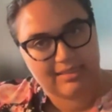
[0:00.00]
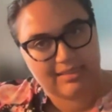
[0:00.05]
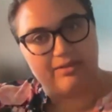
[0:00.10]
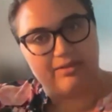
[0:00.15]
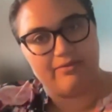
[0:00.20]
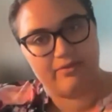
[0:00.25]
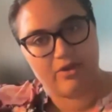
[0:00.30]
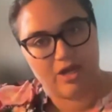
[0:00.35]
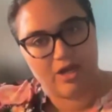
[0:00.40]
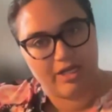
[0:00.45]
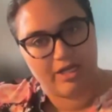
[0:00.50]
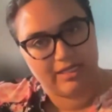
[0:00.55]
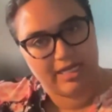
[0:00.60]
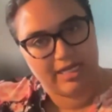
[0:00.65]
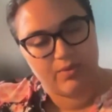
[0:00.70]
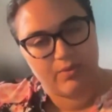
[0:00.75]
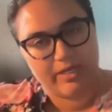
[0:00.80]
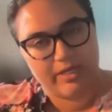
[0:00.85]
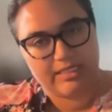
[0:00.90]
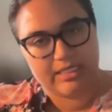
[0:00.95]
of online
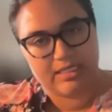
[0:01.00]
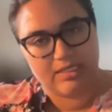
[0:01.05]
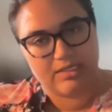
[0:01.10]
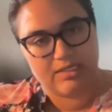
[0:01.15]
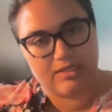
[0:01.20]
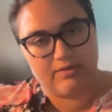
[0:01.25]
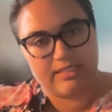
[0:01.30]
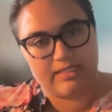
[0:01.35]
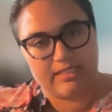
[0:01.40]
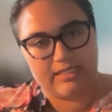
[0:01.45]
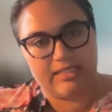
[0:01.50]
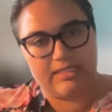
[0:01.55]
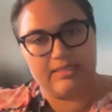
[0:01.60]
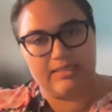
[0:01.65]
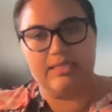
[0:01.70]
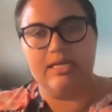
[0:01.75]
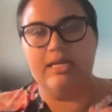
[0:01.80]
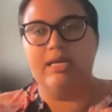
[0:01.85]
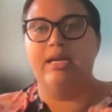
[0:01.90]
weekday services.